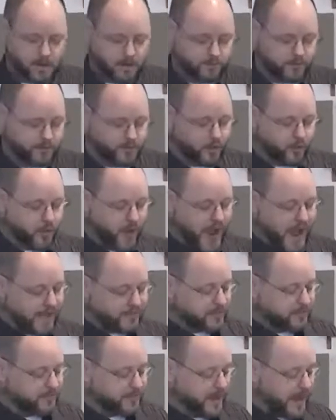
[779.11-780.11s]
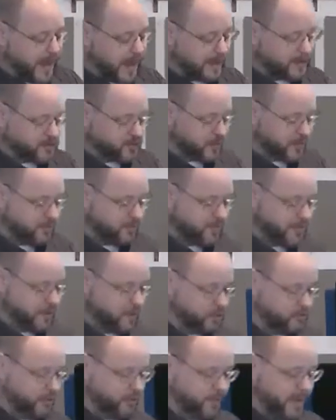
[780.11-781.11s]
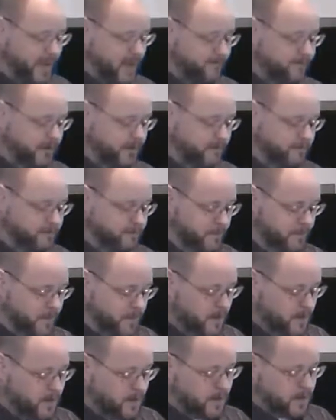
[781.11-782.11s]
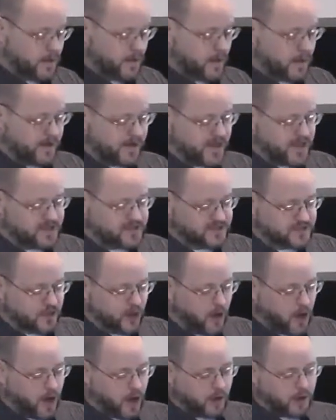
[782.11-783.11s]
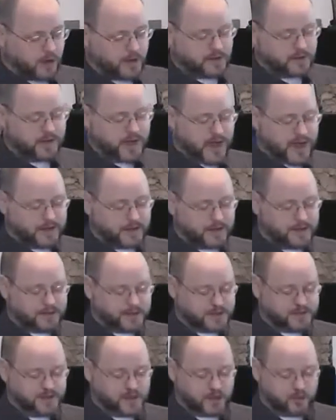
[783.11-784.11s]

For the wrath of God is revealed from heaven against all ungodliness and